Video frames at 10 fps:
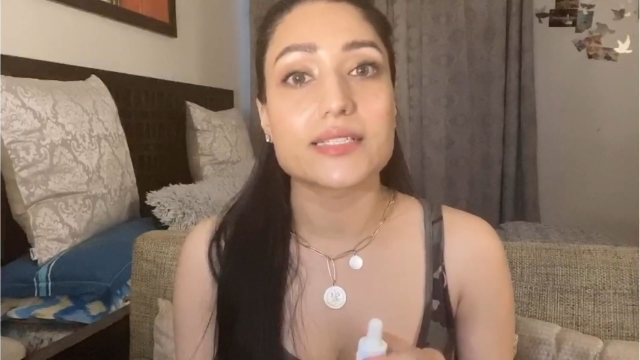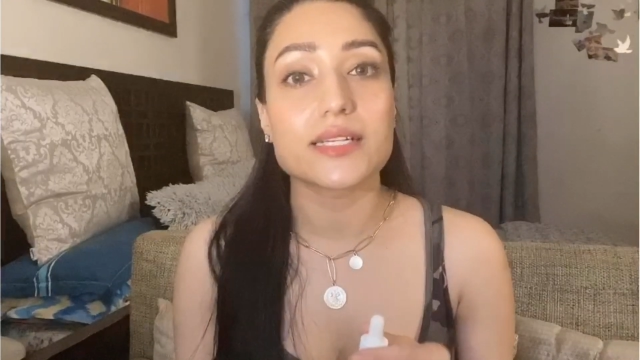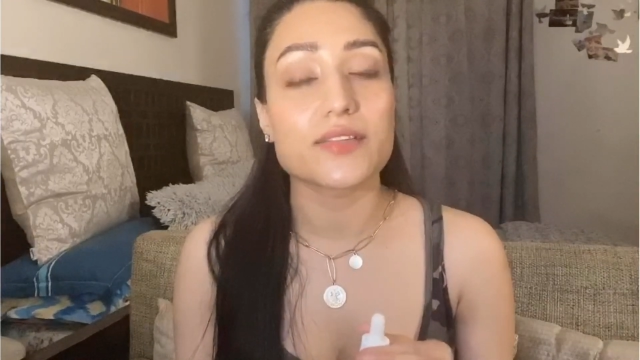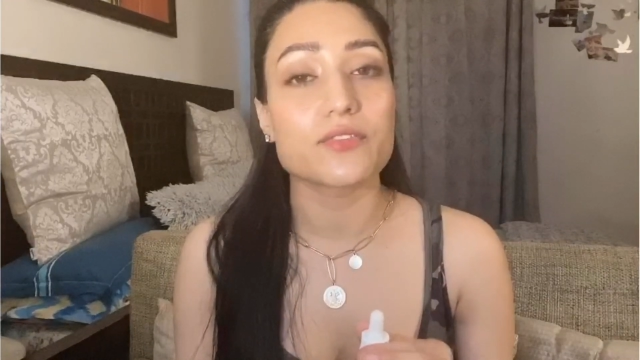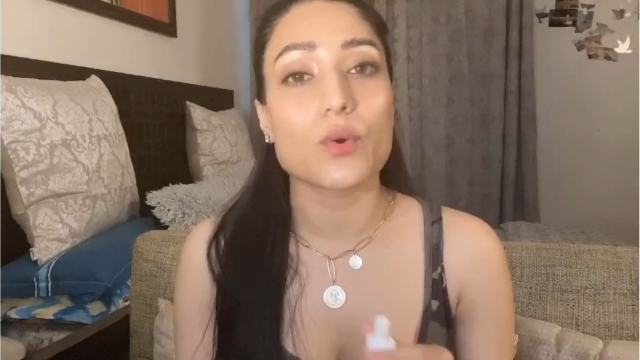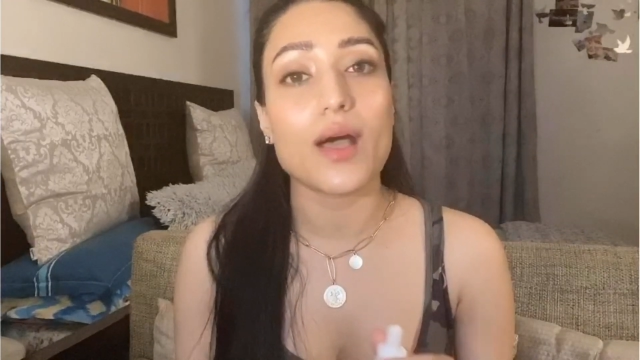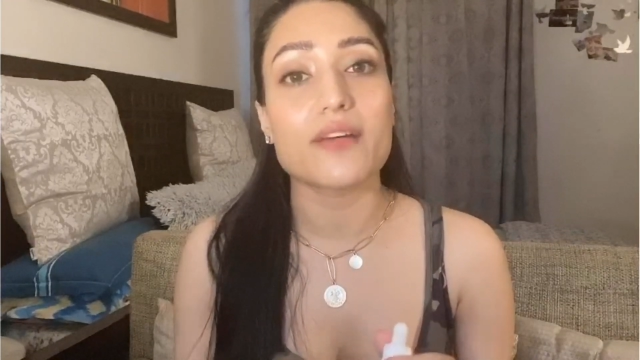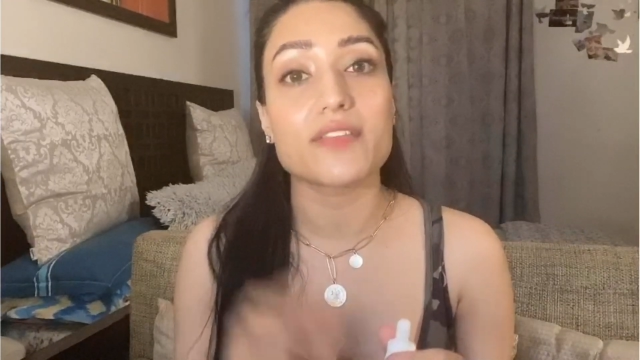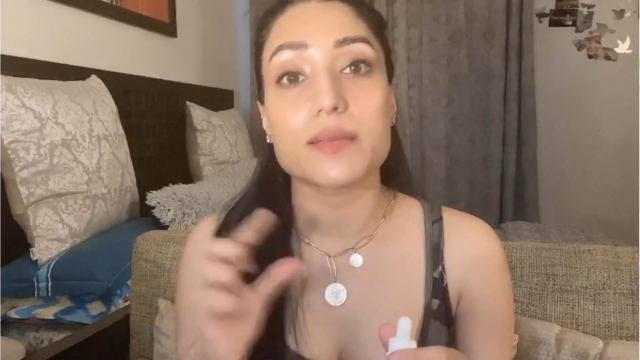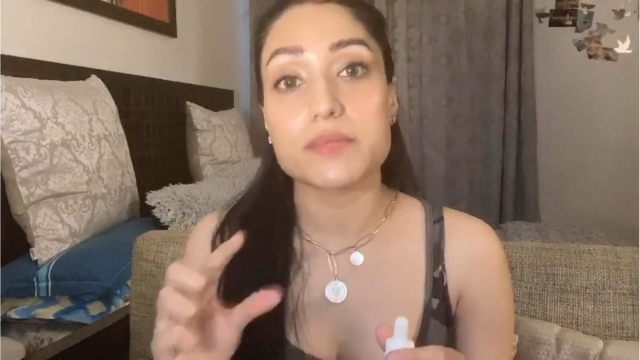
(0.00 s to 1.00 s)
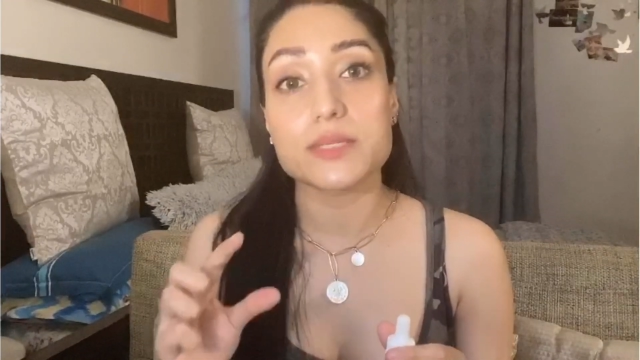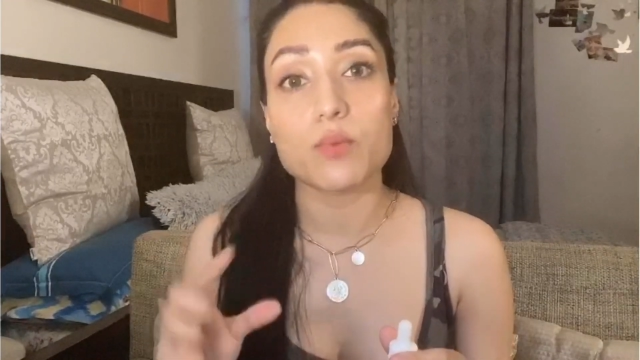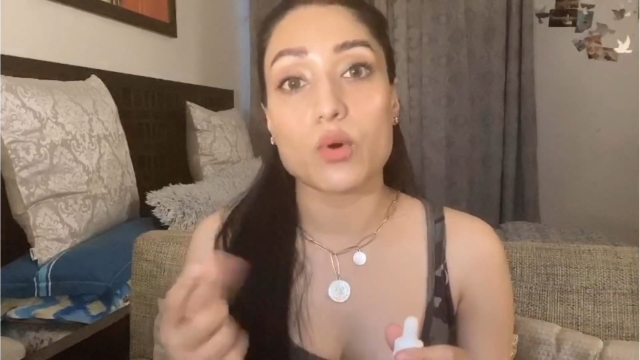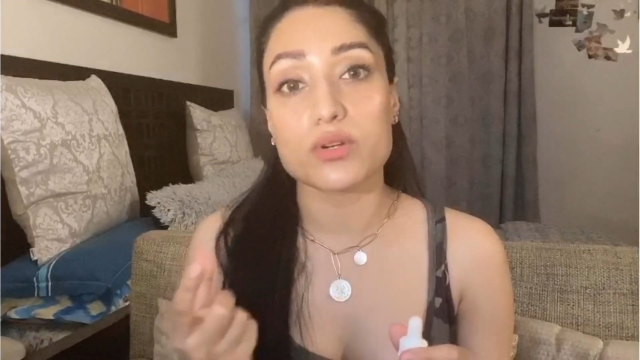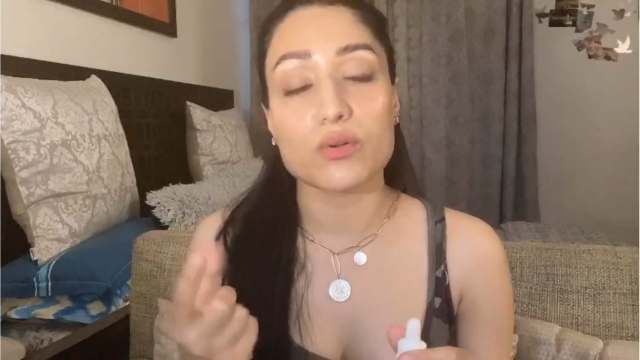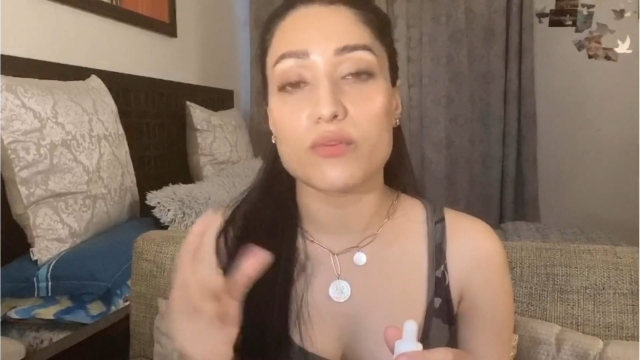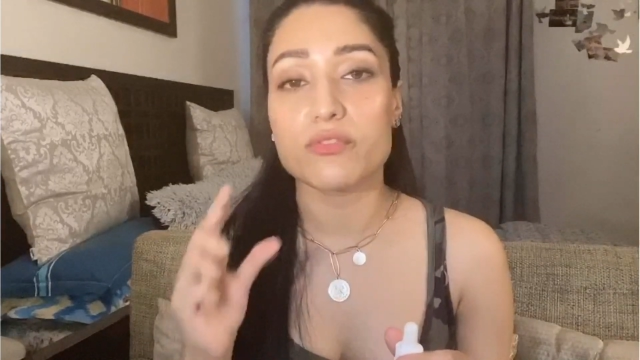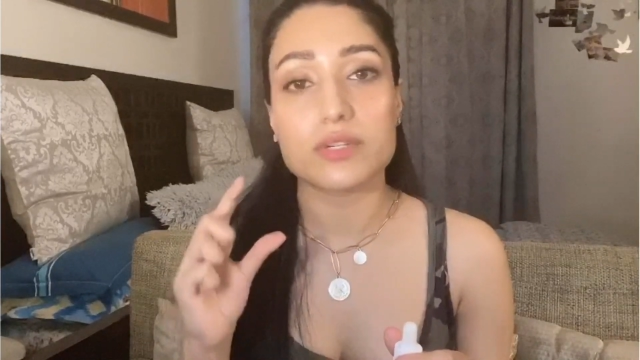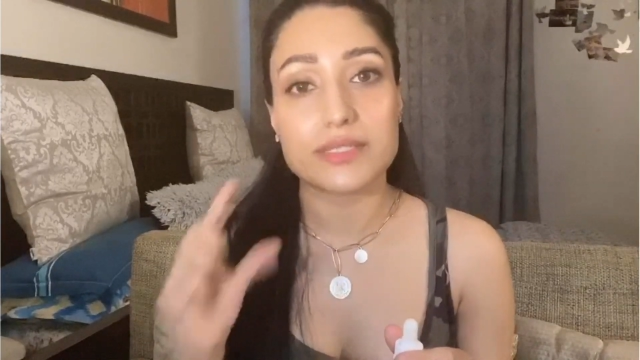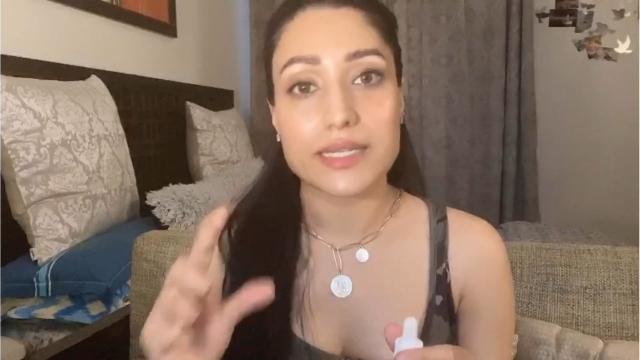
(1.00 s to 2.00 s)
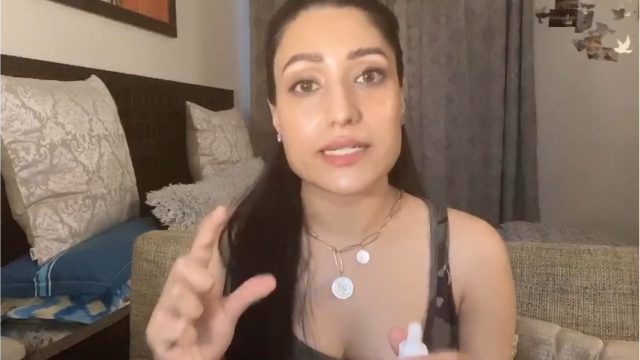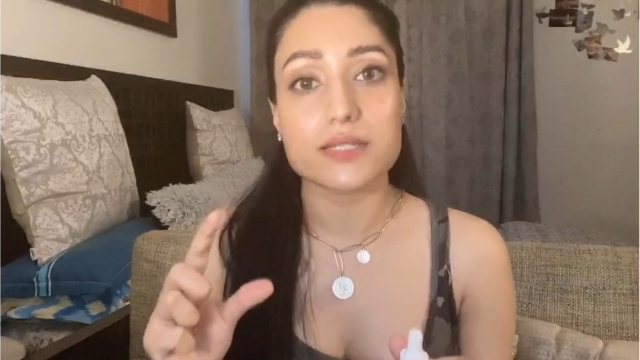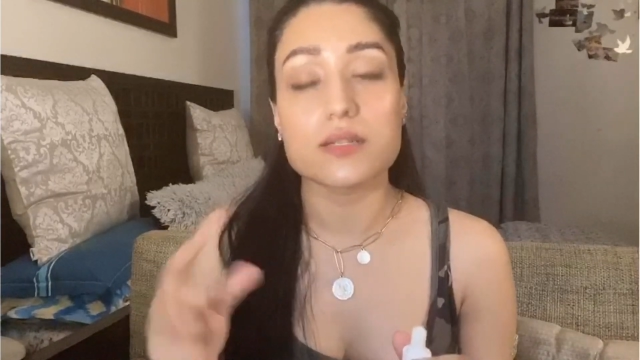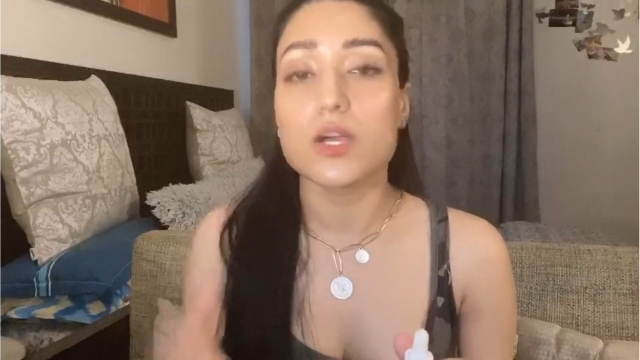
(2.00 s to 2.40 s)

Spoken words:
if you have empty bottle of a tint,